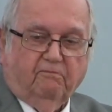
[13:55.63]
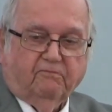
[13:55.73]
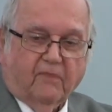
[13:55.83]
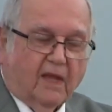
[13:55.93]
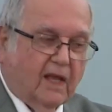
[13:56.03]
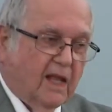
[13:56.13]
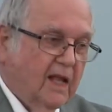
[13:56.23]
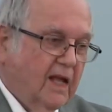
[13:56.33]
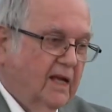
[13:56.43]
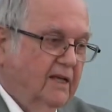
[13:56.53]

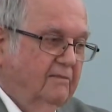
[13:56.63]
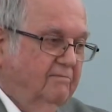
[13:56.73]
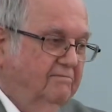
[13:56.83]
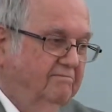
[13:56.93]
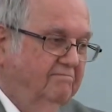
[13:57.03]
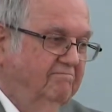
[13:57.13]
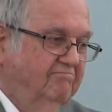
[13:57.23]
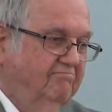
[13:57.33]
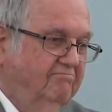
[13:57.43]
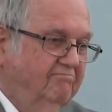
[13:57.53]

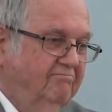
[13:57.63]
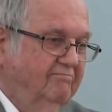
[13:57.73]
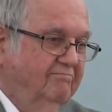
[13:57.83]
(silence)